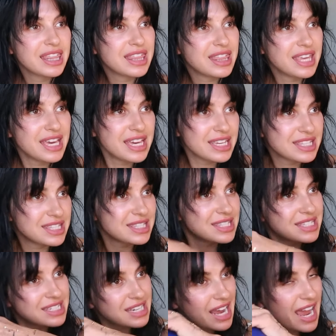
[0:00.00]
This
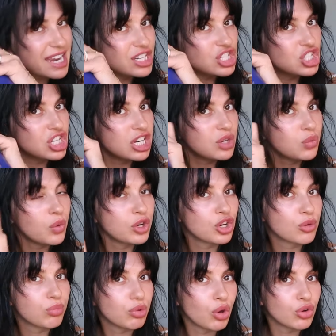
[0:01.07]
tension when
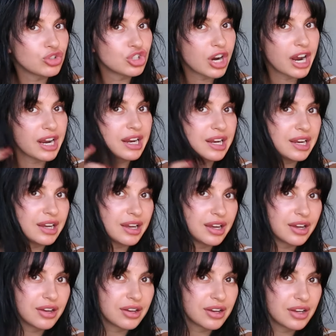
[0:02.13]
you're blow drying
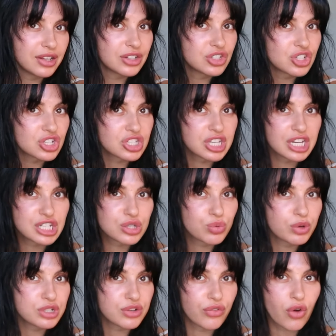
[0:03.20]
just gets
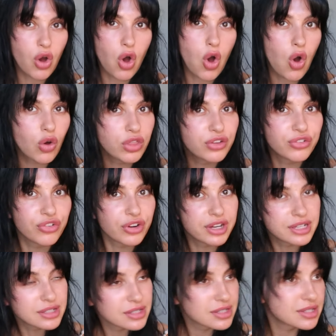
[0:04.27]
rid of all the
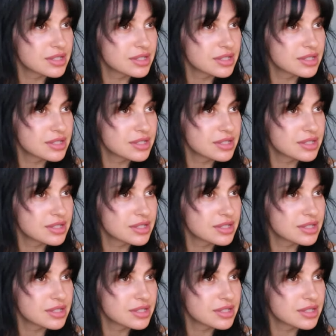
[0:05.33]
frizz.